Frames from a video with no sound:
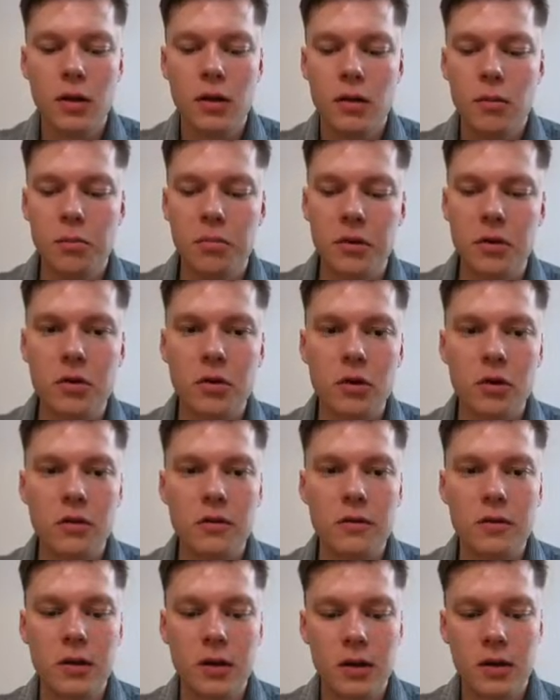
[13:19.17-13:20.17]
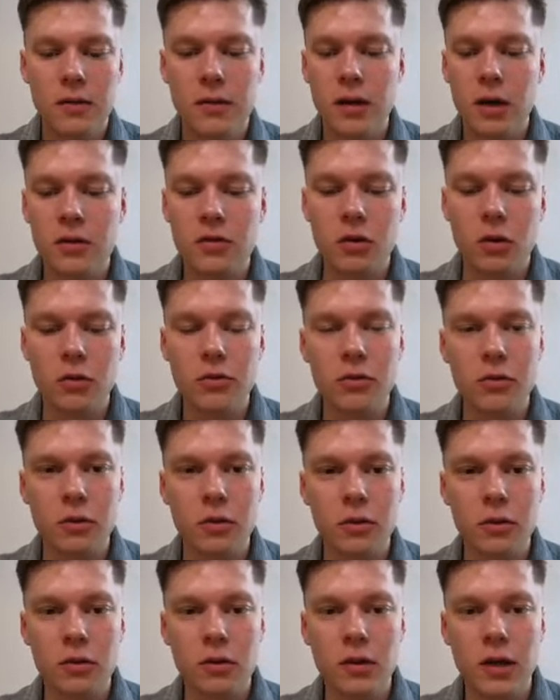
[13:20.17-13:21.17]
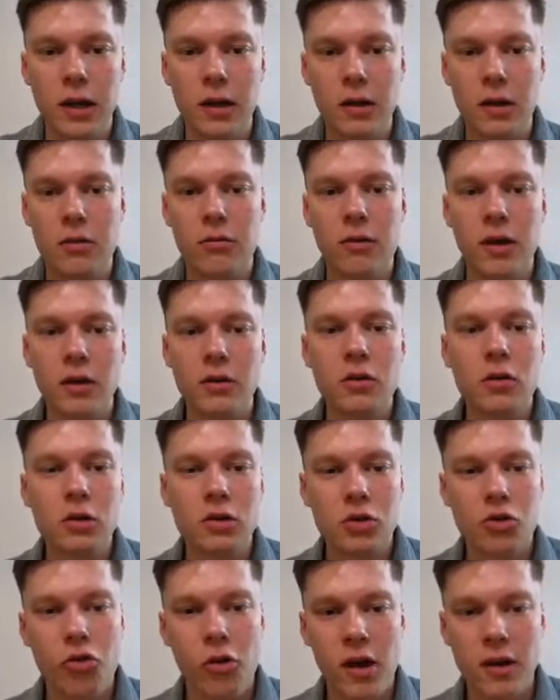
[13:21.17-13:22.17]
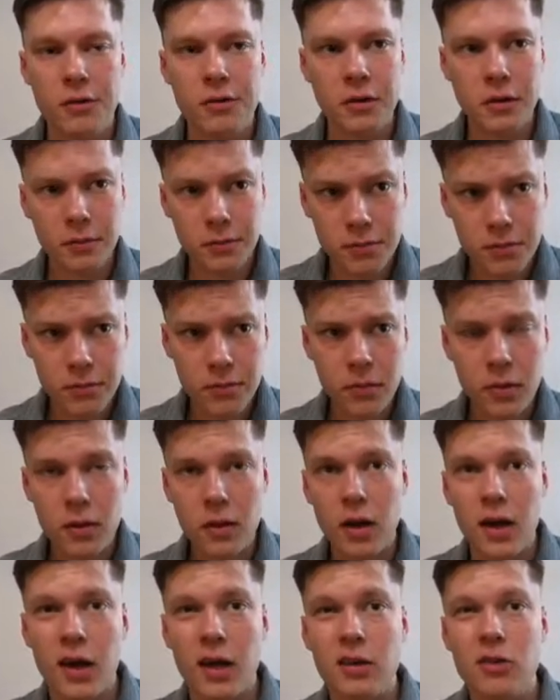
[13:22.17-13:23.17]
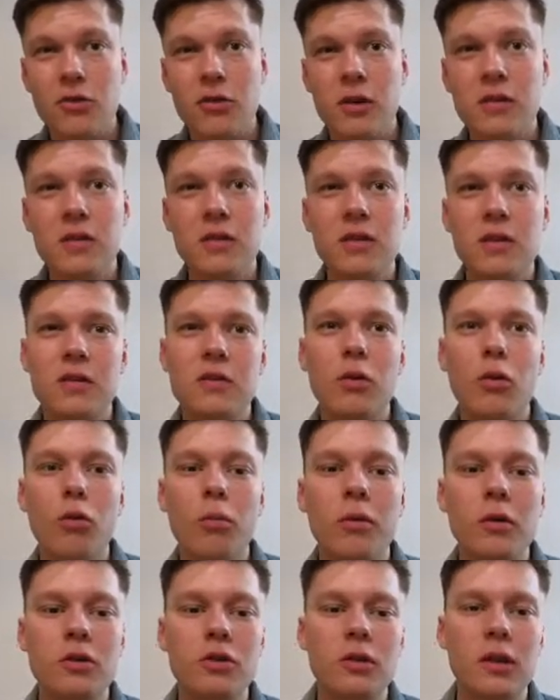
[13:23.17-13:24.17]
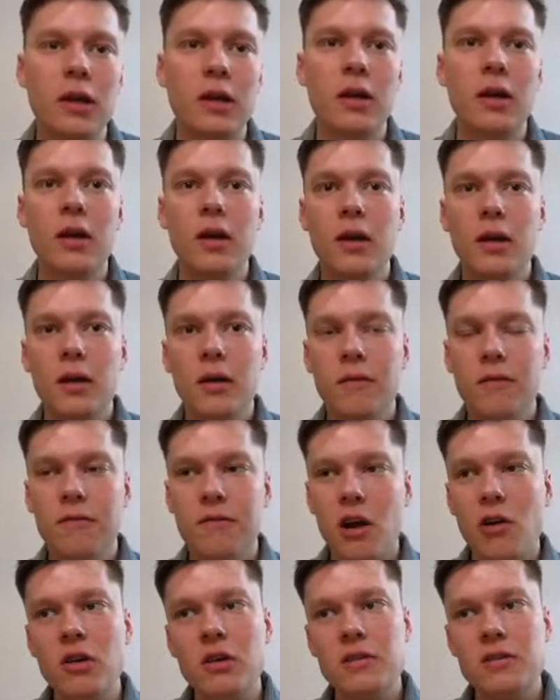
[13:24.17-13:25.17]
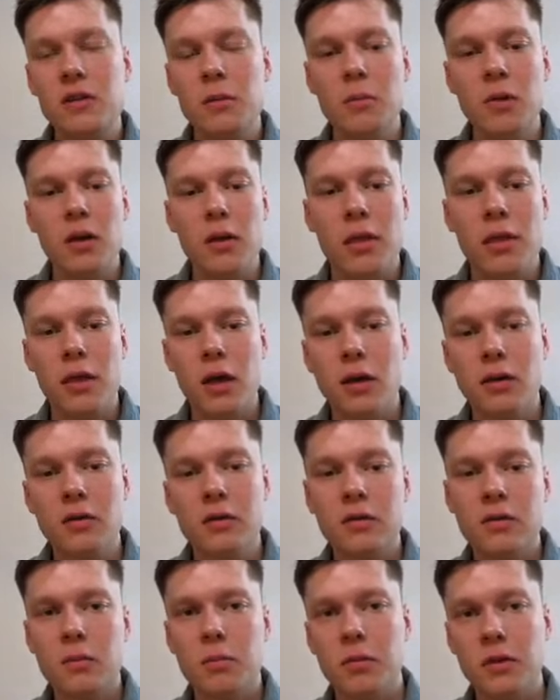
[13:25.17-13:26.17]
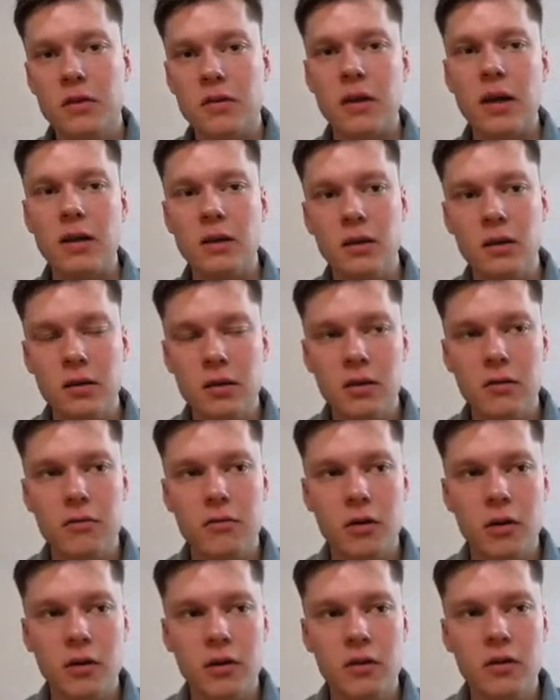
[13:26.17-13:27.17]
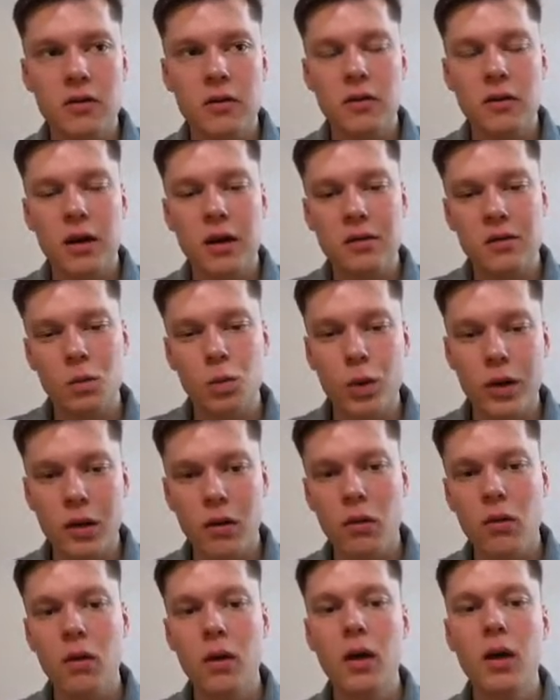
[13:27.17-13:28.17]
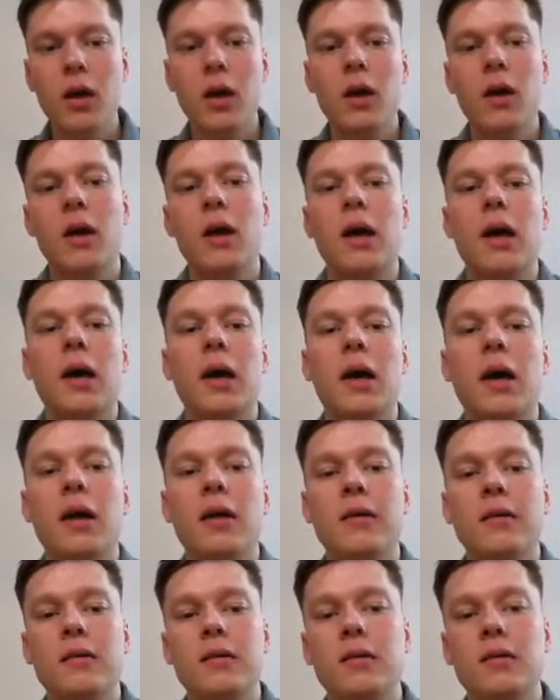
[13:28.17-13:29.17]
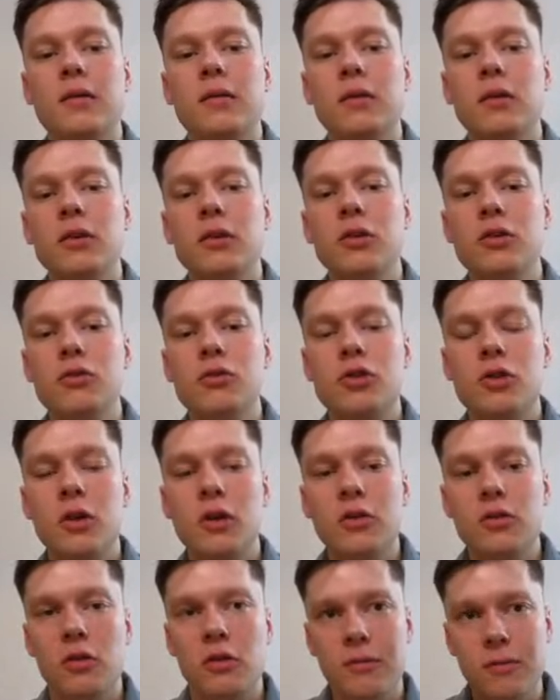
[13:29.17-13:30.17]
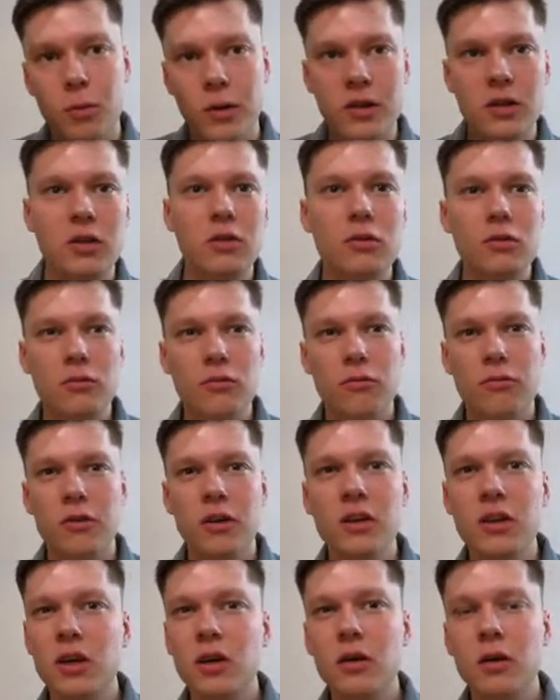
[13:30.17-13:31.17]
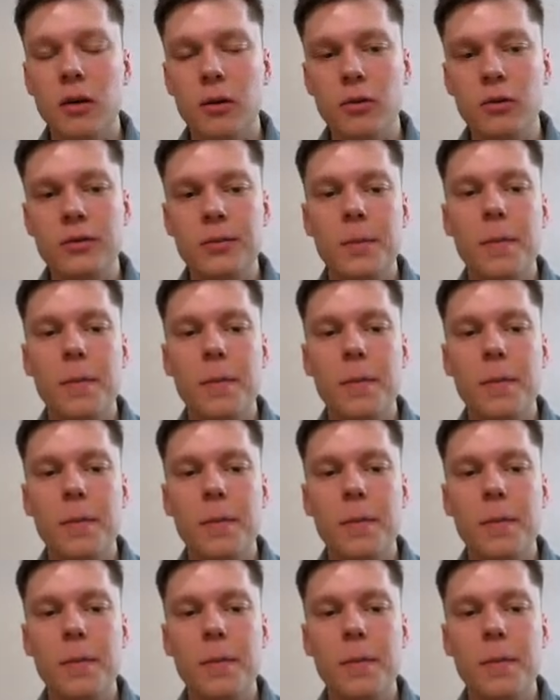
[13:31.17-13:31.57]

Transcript: because there's also like a crate called tracing, and tracing does a whole bunch like very similar things but slightly different as well. And usually sort of when you're reading code